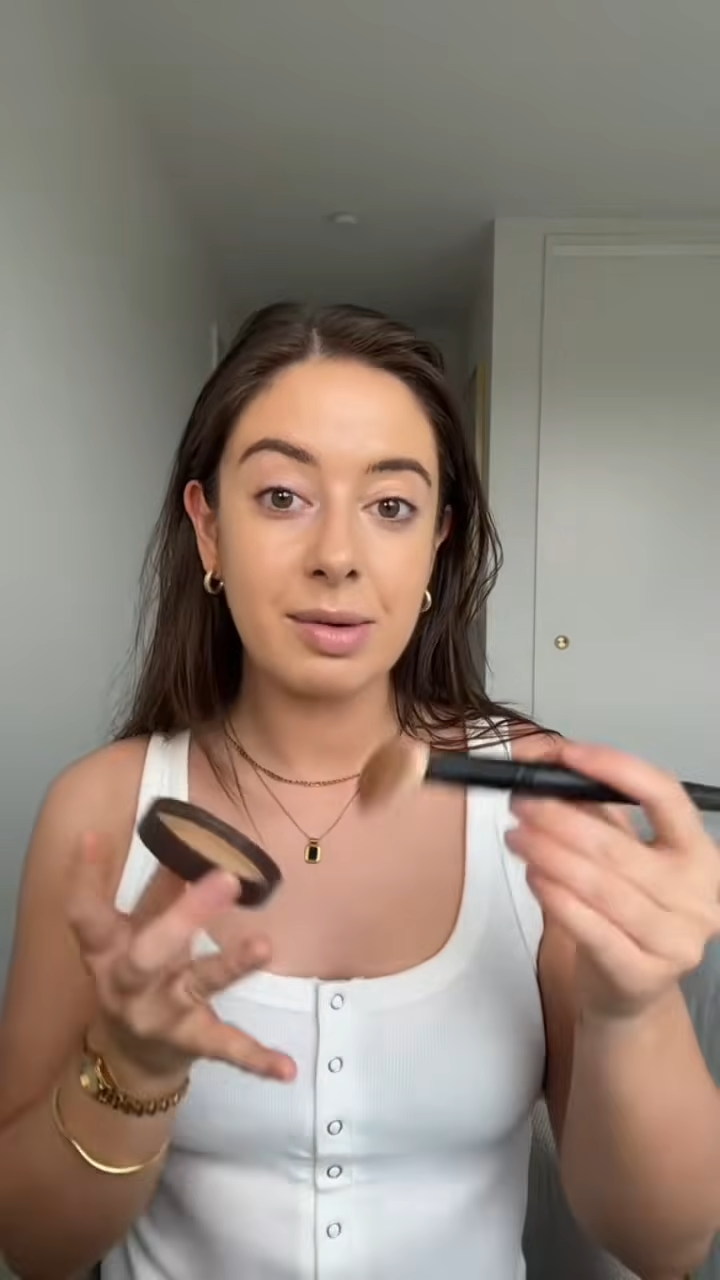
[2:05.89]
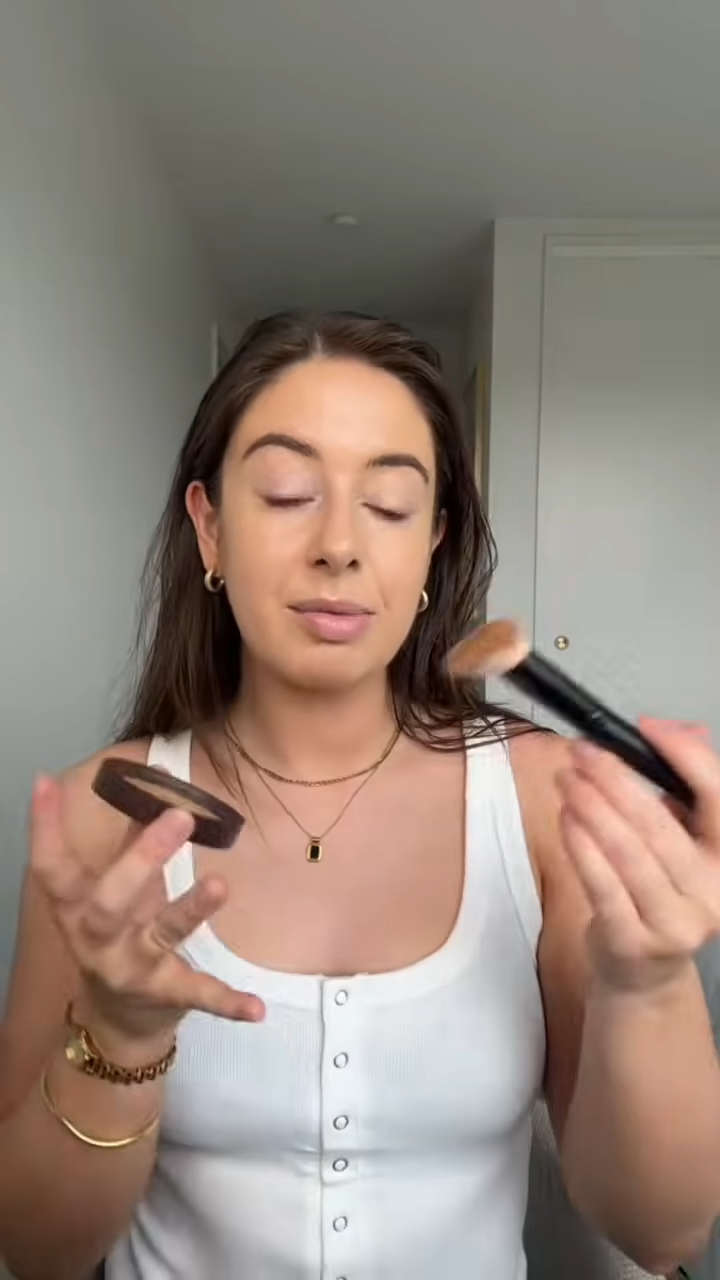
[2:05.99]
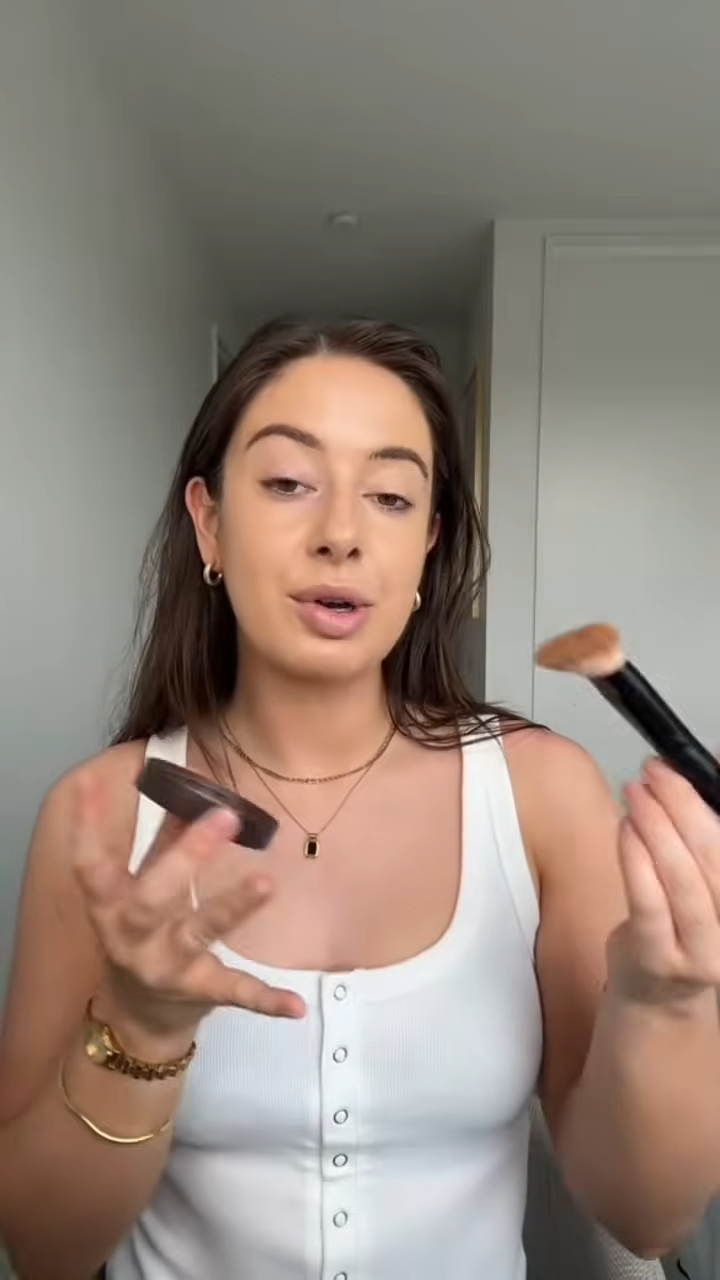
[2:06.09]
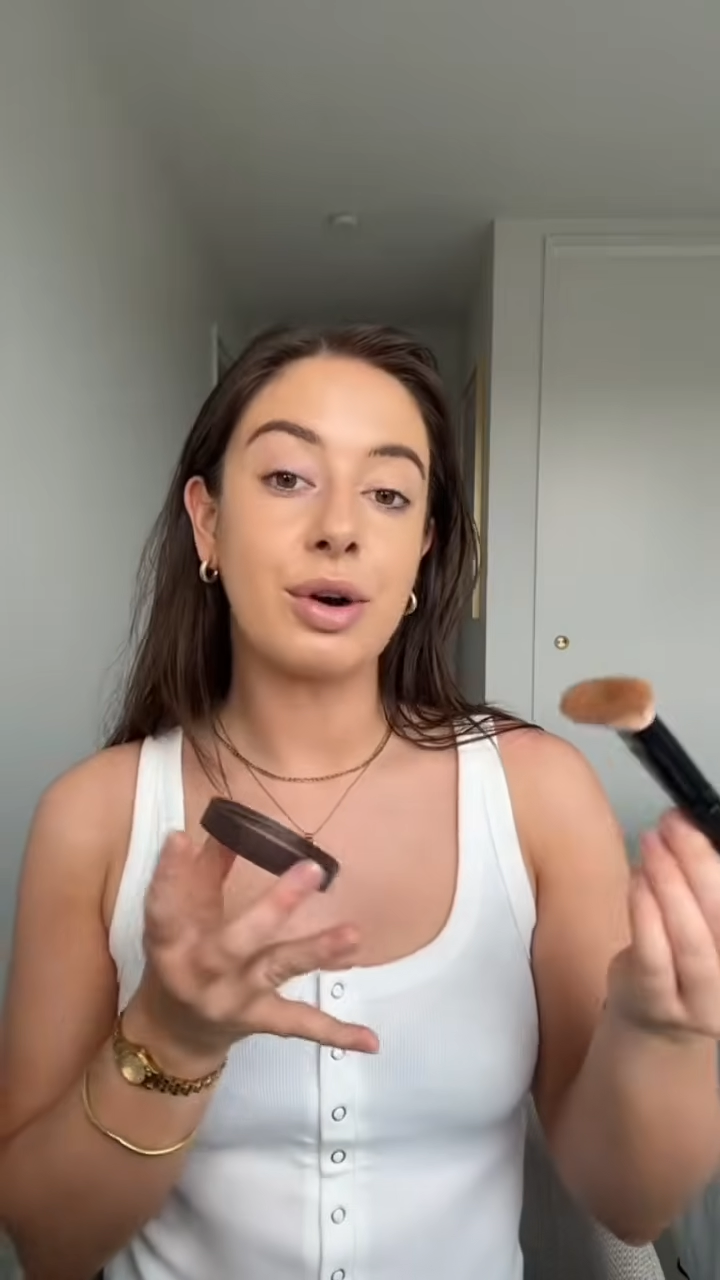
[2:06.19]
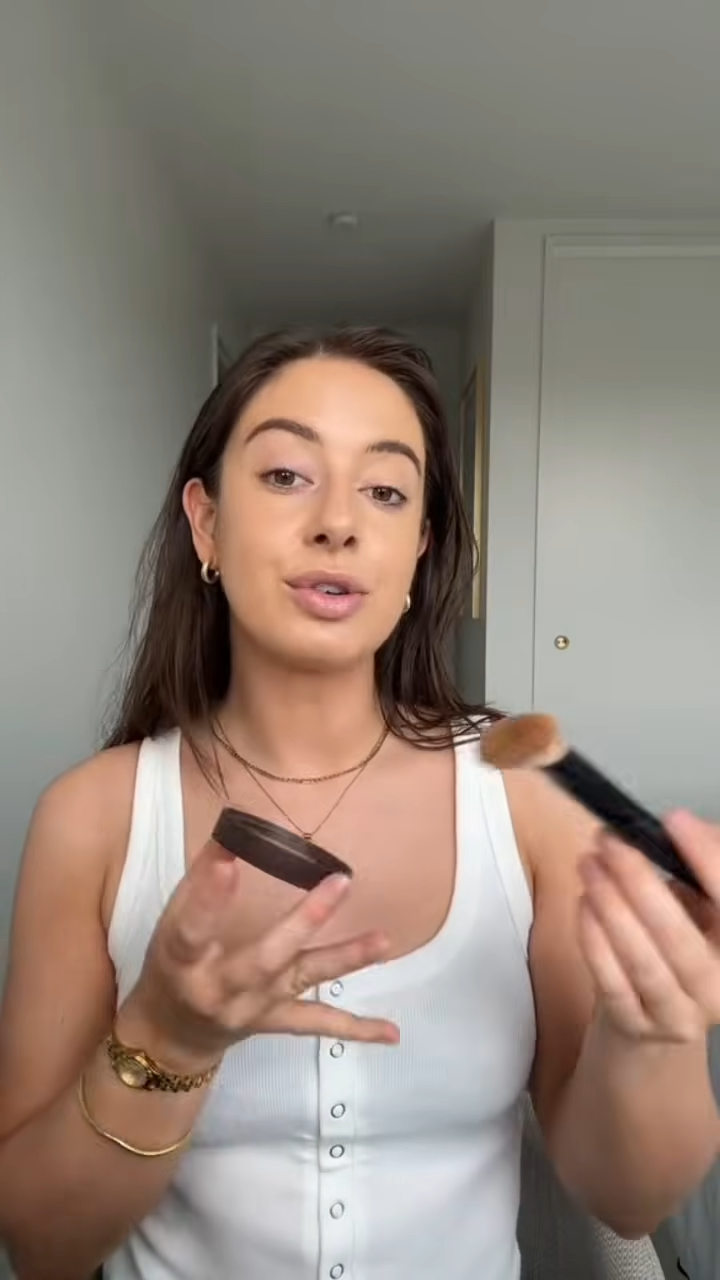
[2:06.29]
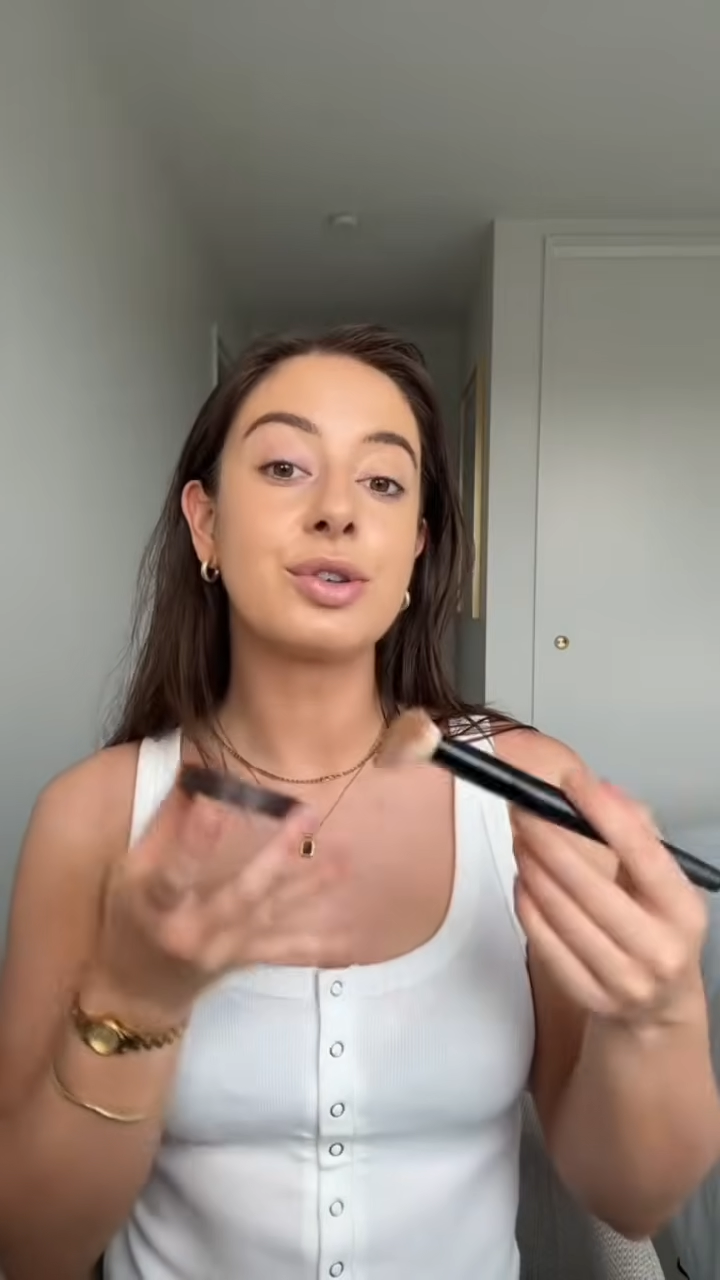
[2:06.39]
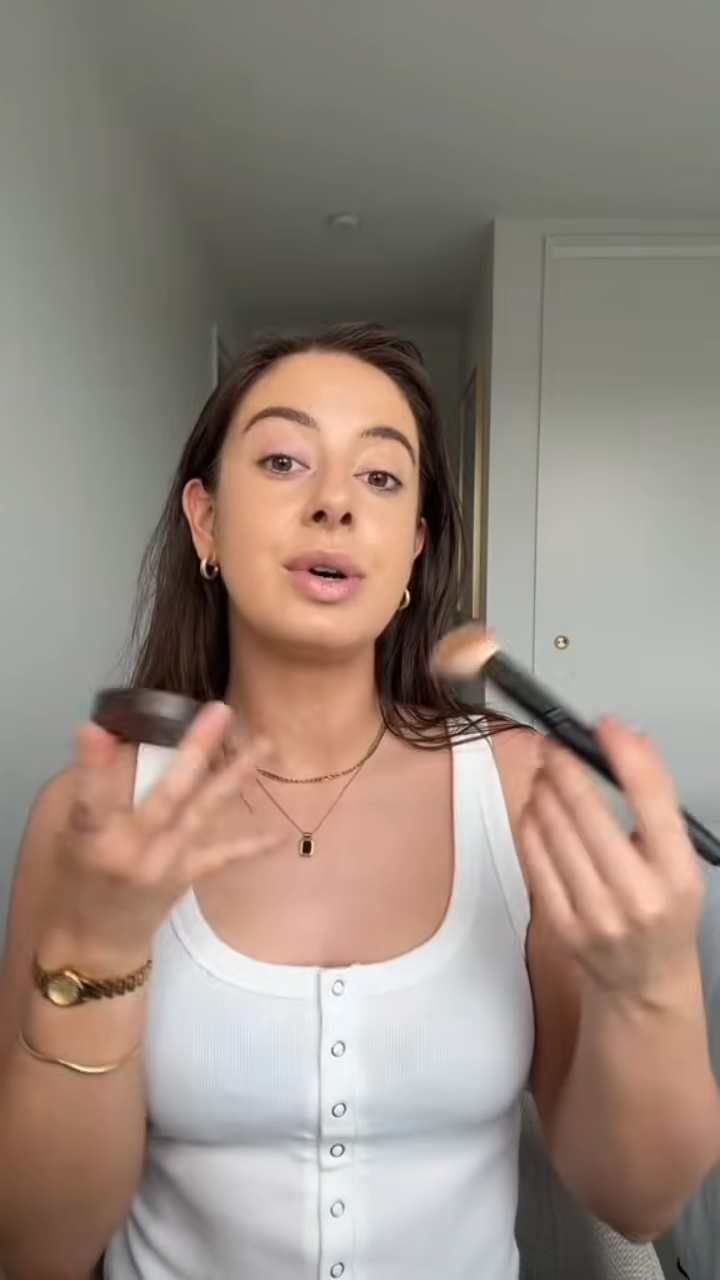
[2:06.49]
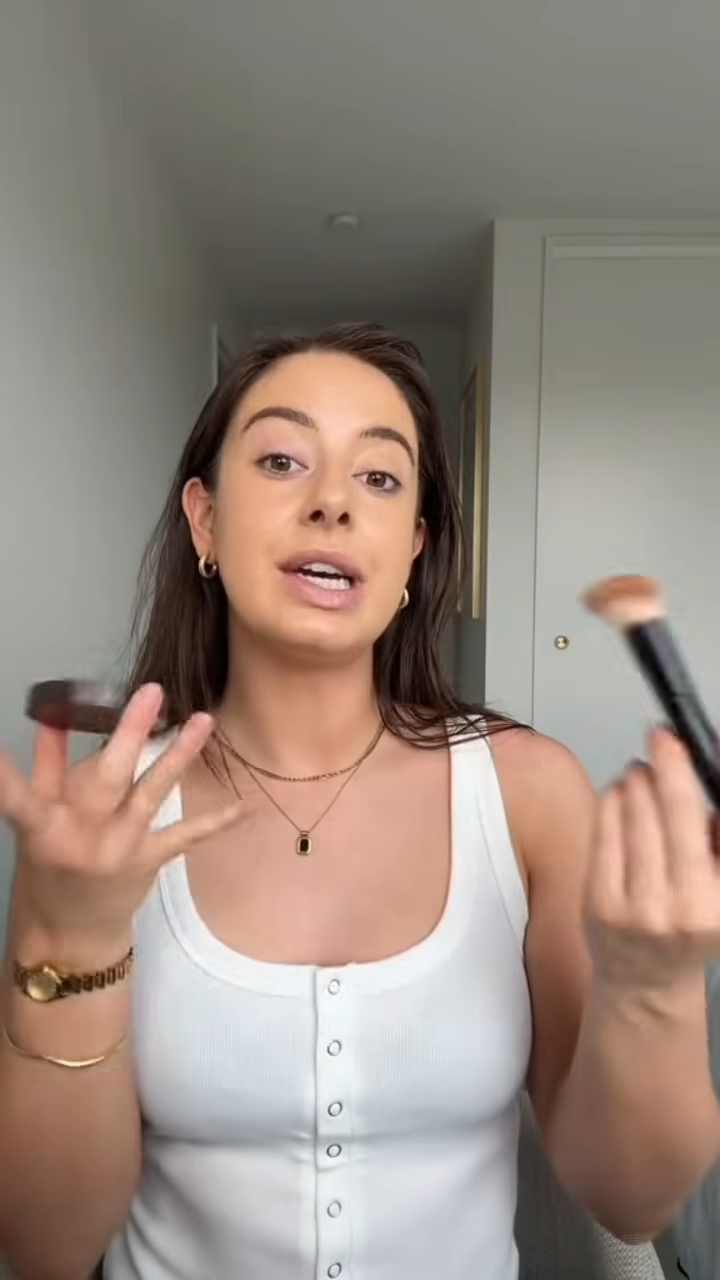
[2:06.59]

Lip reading: would contour